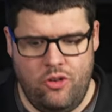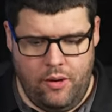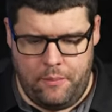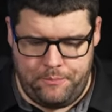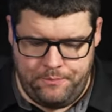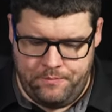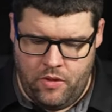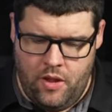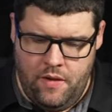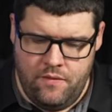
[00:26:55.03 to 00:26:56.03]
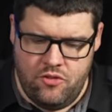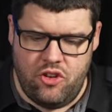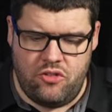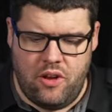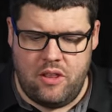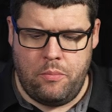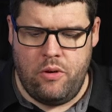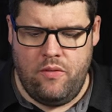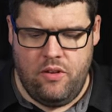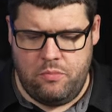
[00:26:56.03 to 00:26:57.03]
to it, just like the
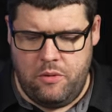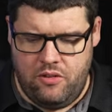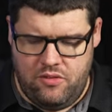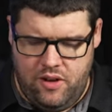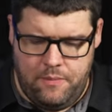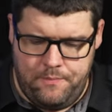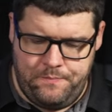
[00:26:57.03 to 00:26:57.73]
previous meals did.